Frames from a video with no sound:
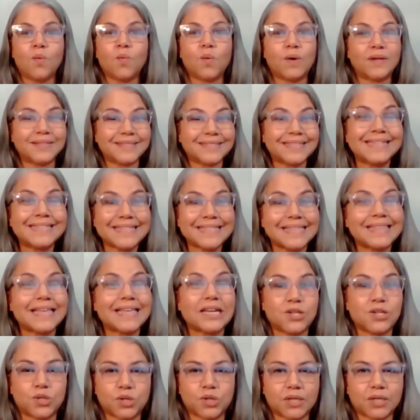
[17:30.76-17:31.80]
once they see
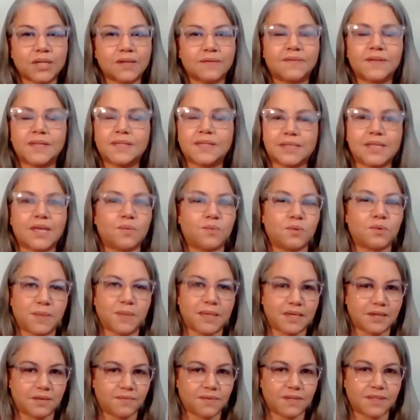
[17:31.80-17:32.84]
that you're convinced, they will
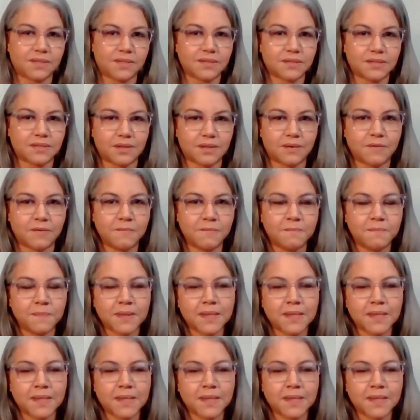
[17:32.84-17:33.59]
be convinced too.